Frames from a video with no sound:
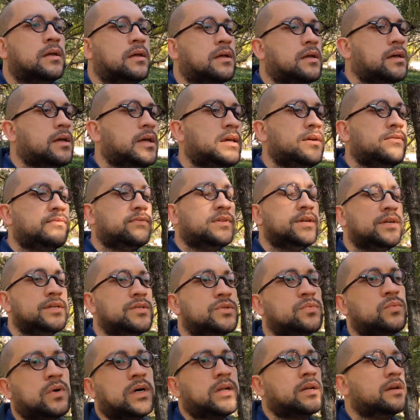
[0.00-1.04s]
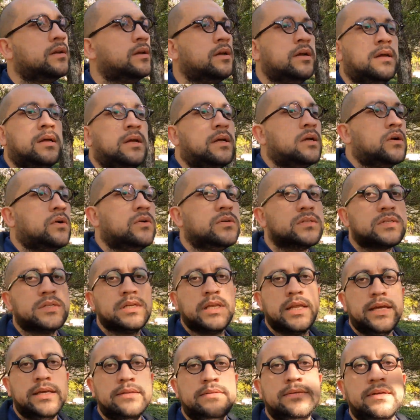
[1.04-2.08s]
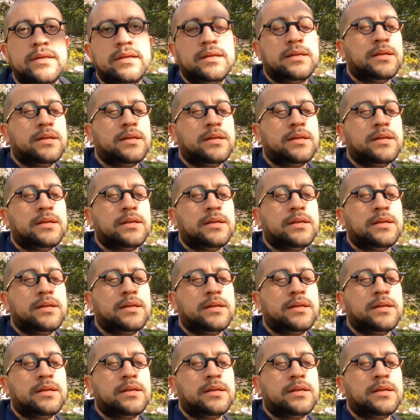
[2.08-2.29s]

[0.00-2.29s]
If there is one consulate,